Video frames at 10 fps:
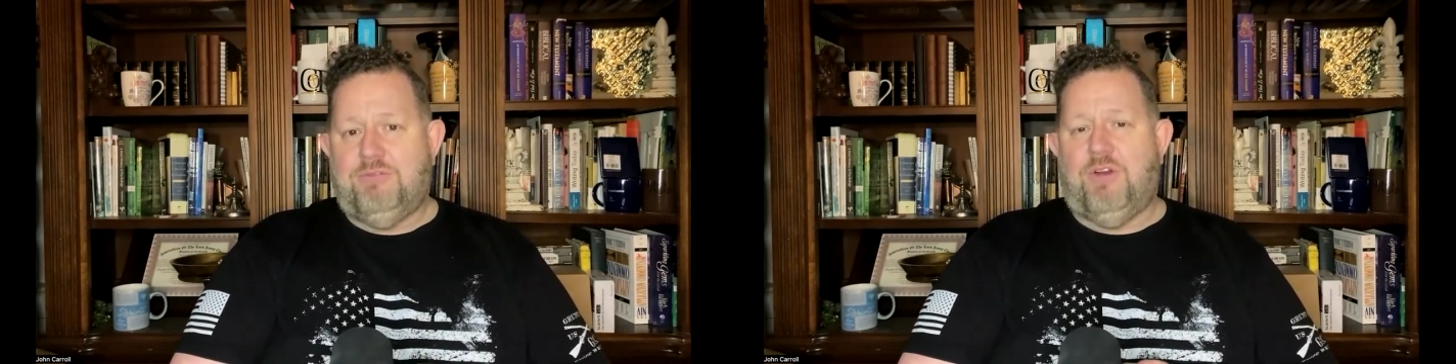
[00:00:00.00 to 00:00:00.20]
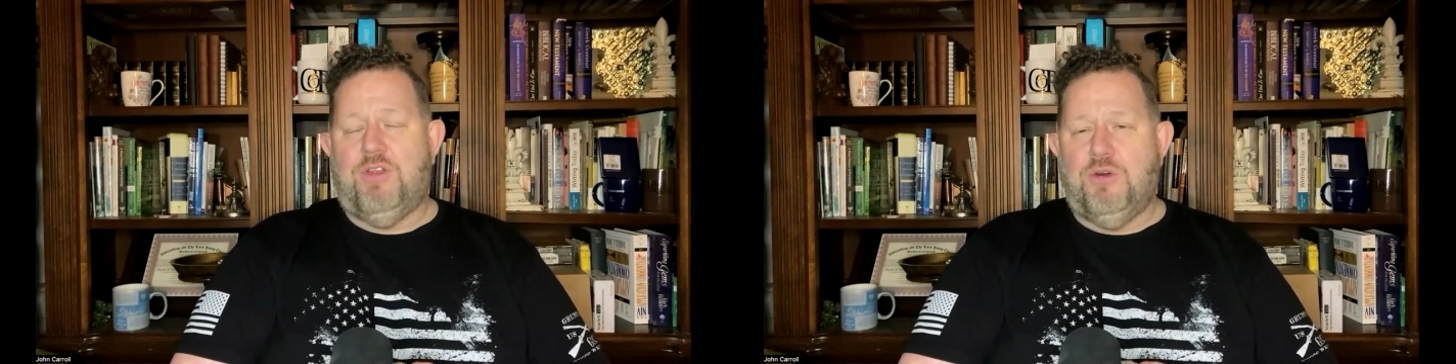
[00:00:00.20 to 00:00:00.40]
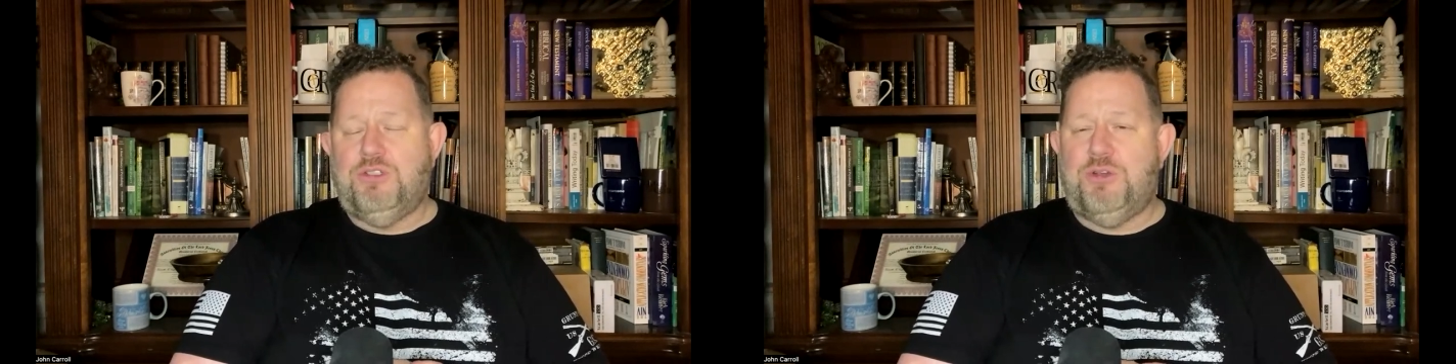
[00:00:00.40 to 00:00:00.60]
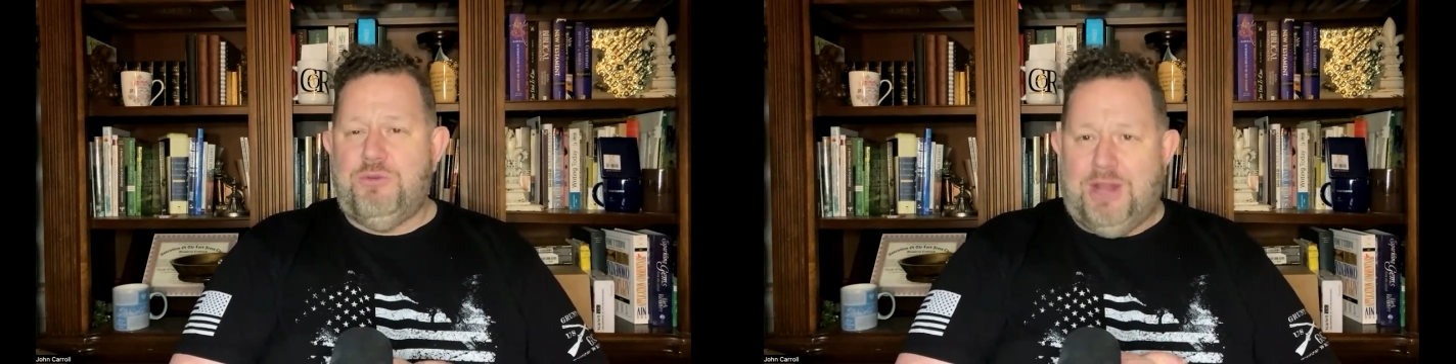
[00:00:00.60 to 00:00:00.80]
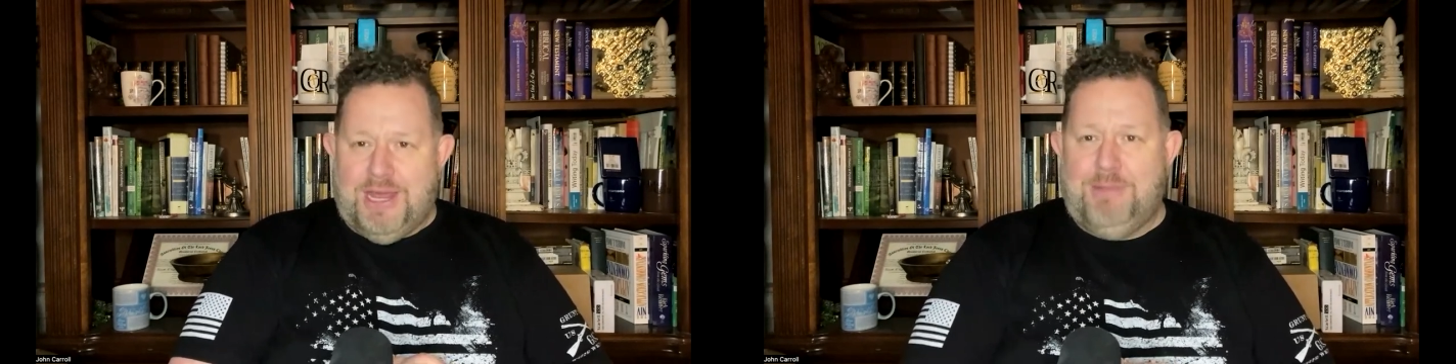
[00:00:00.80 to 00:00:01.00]
for those who
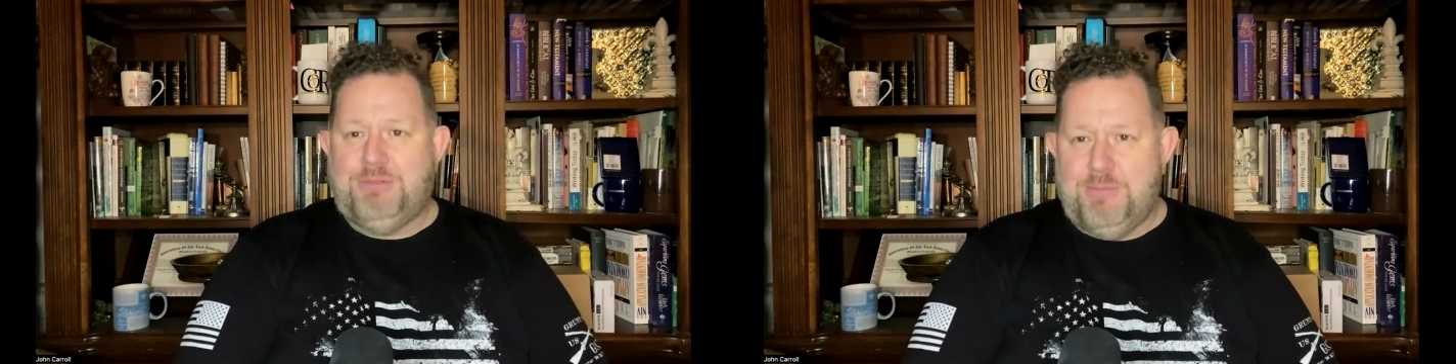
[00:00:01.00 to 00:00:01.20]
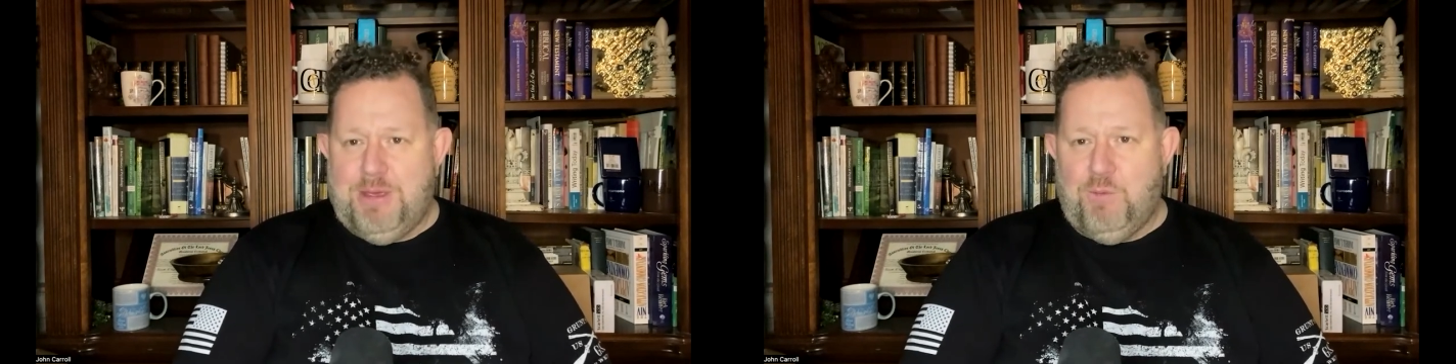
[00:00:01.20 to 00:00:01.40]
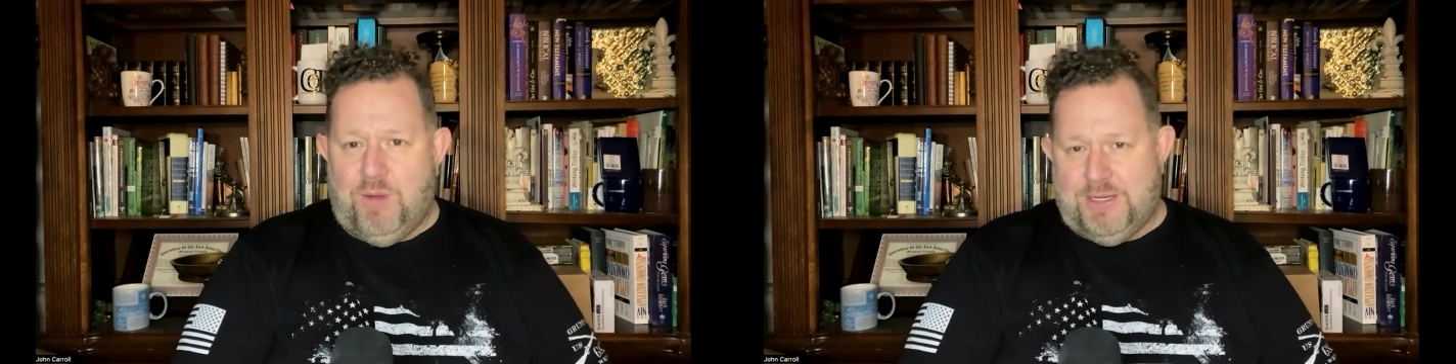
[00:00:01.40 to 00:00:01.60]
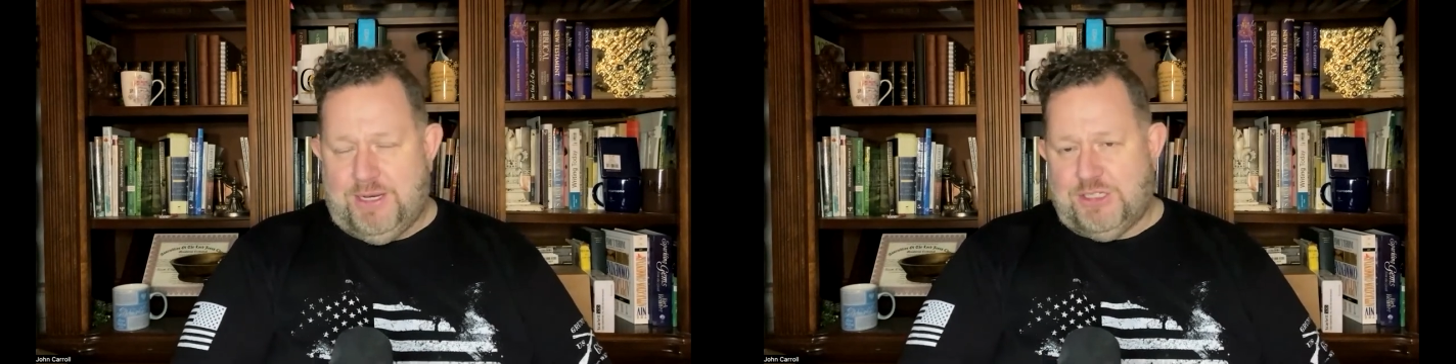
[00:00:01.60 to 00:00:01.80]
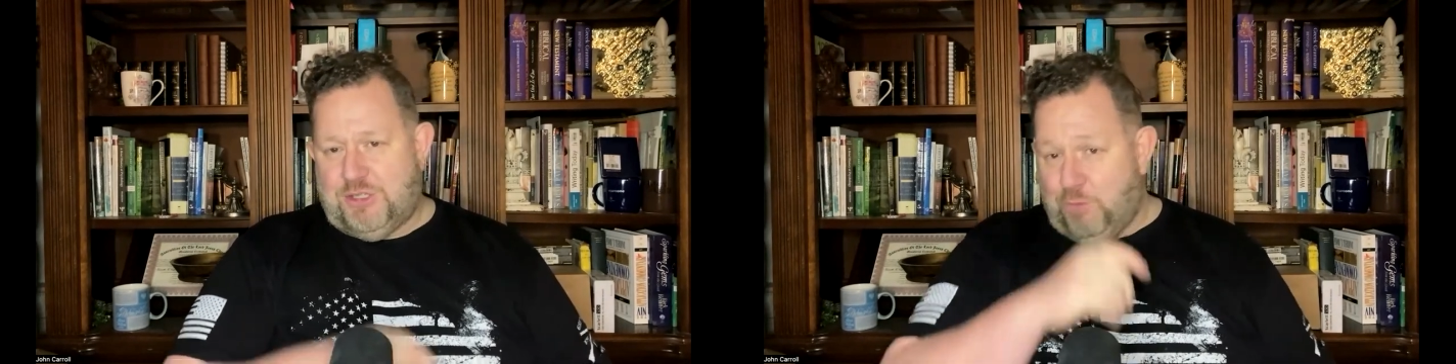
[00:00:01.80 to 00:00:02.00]
claim to be
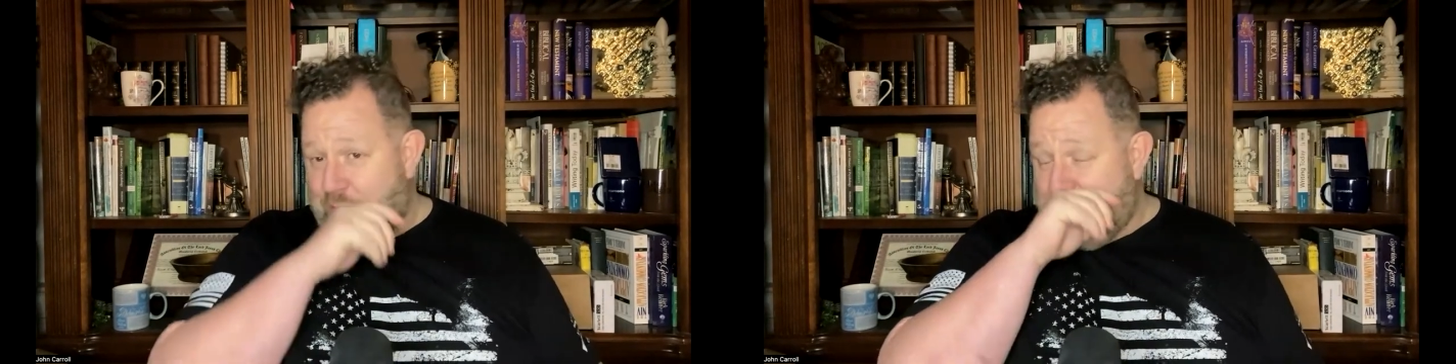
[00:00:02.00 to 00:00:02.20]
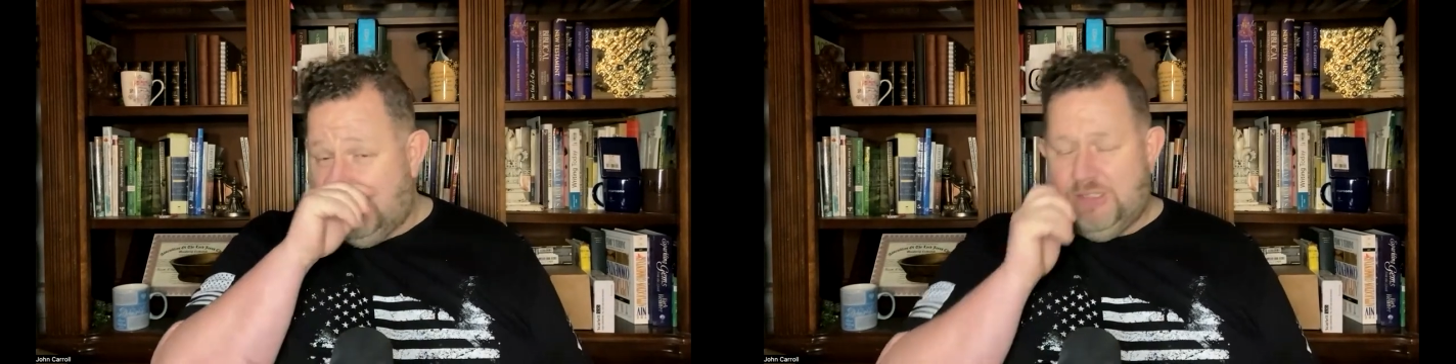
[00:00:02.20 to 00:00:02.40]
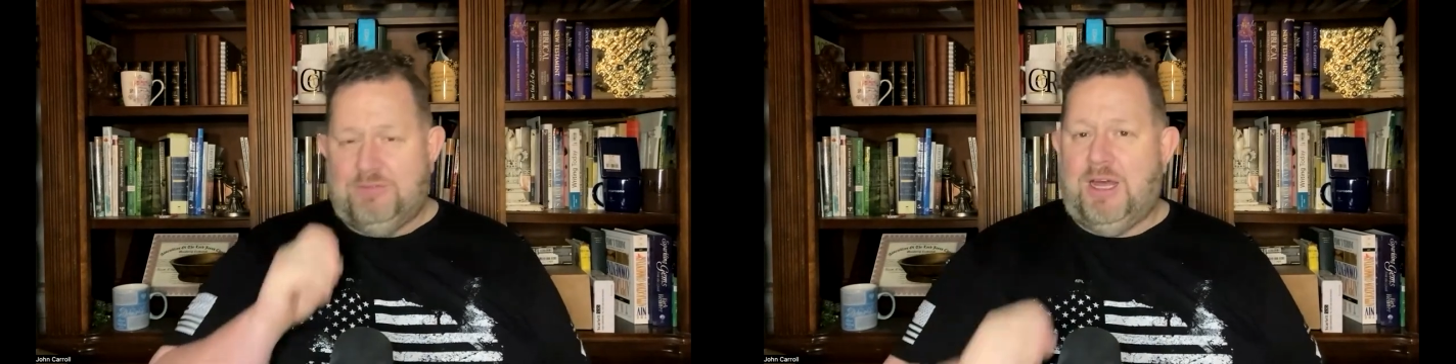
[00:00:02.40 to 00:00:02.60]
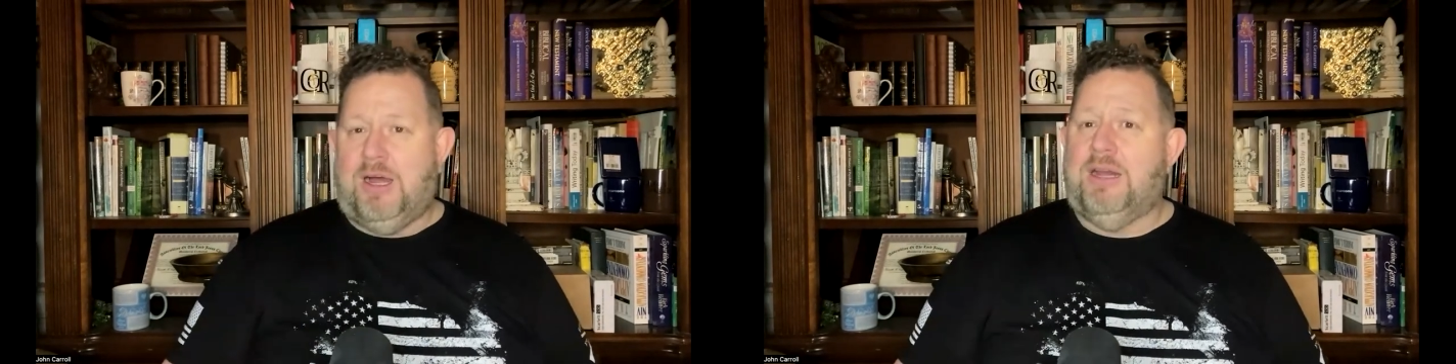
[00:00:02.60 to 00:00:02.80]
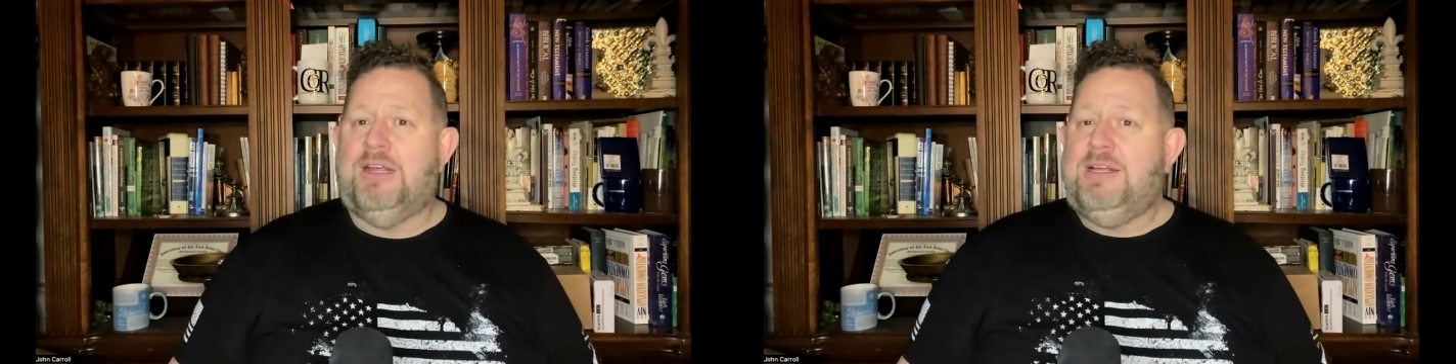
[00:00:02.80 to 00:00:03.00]
oneness. The oneness of
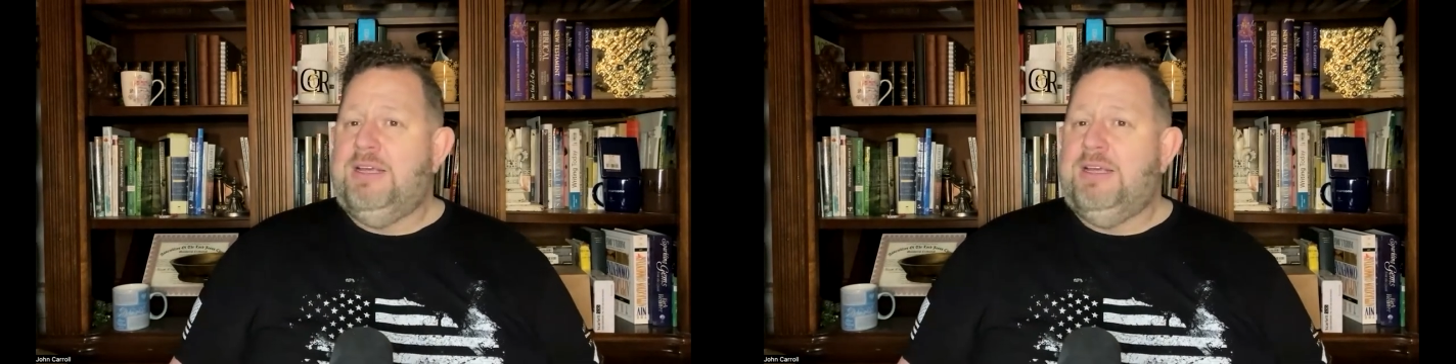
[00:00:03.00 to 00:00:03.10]
God